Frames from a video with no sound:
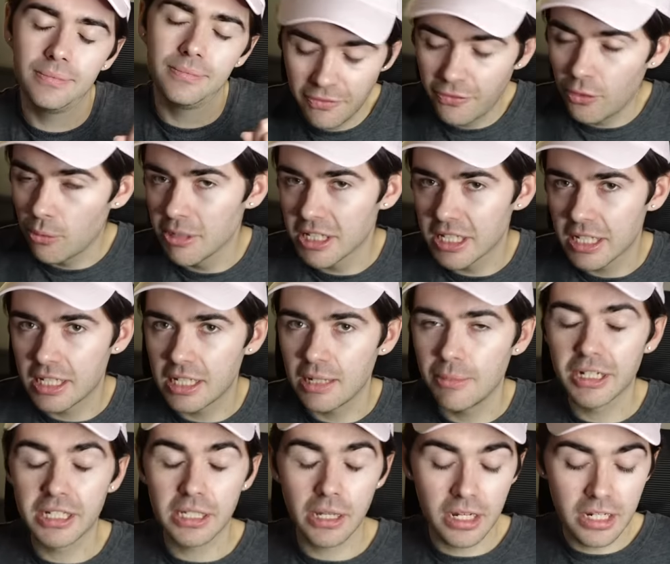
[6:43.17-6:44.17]
Performances seem
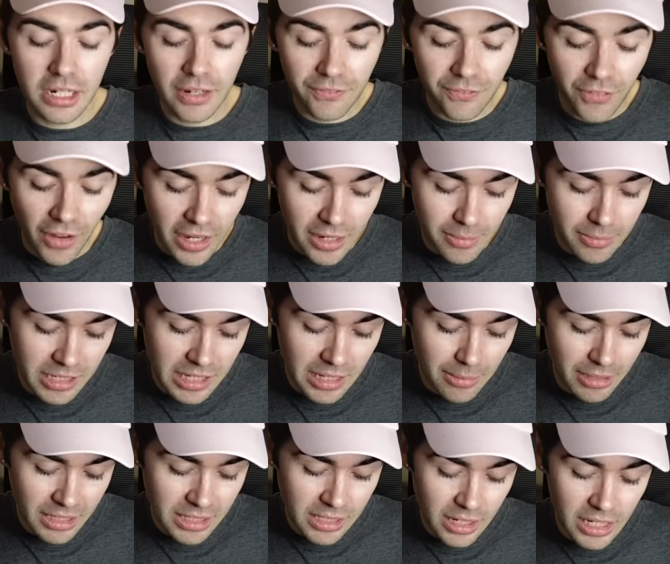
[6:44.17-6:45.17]
exciting, vibes
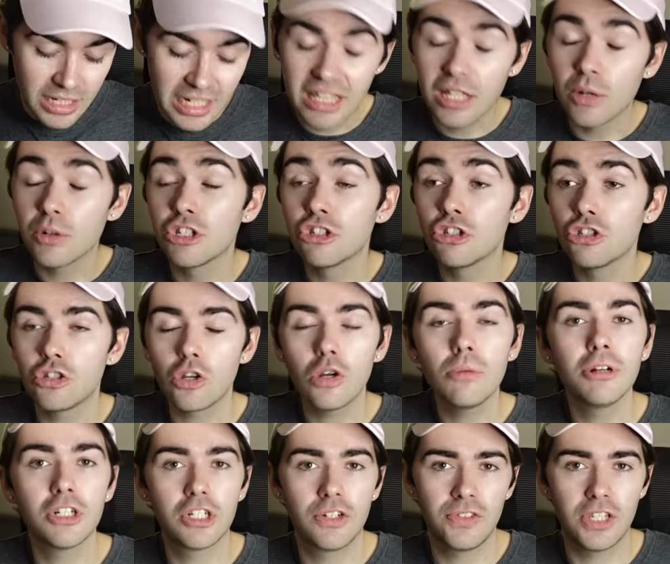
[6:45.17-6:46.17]
seem exciting. There is so
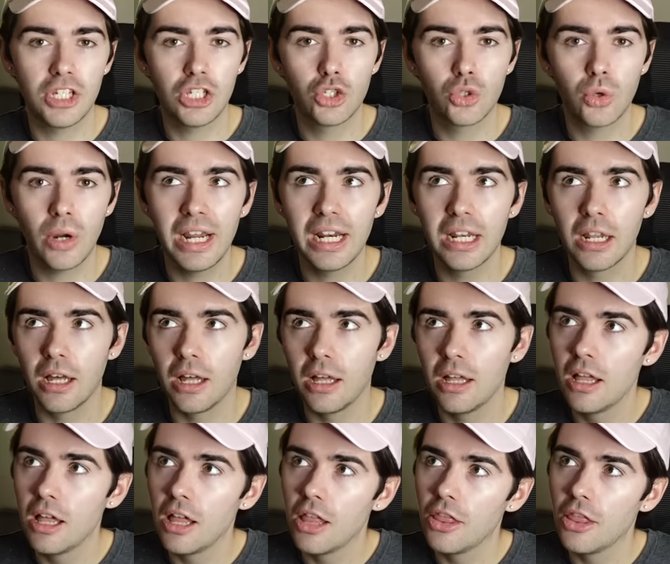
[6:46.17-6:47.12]
much of this trailer